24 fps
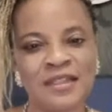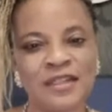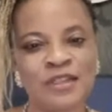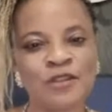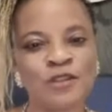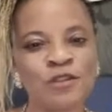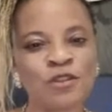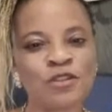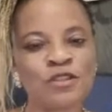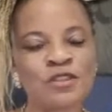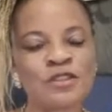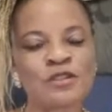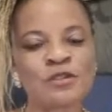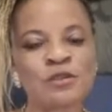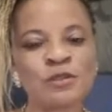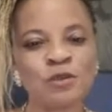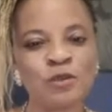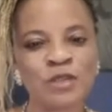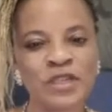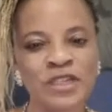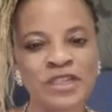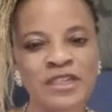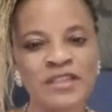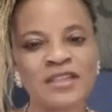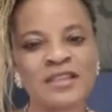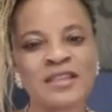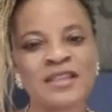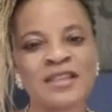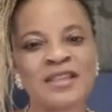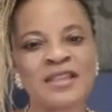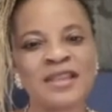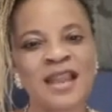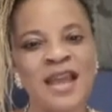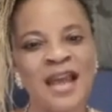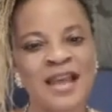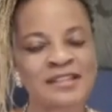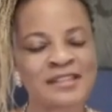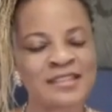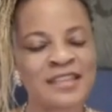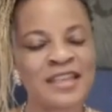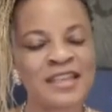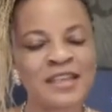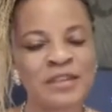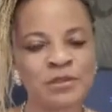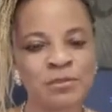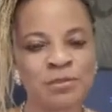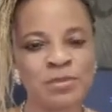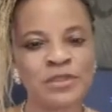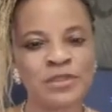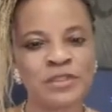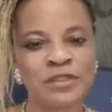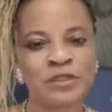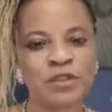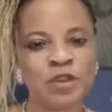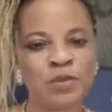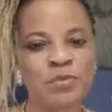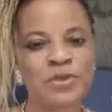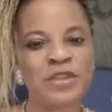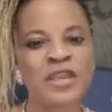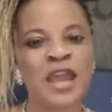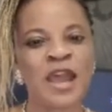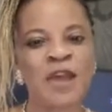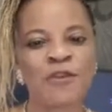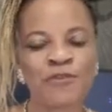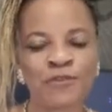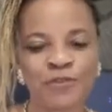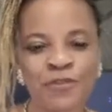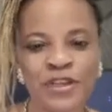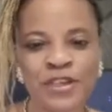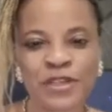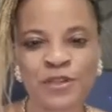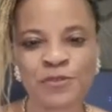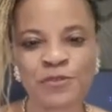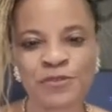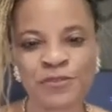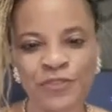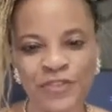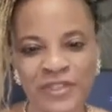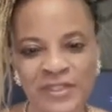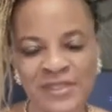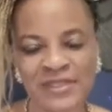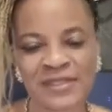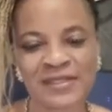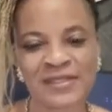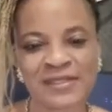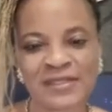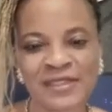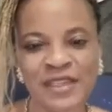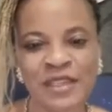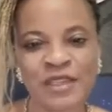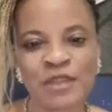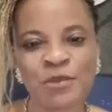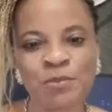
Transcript: Not looking at anybody. Not being afraid of faces.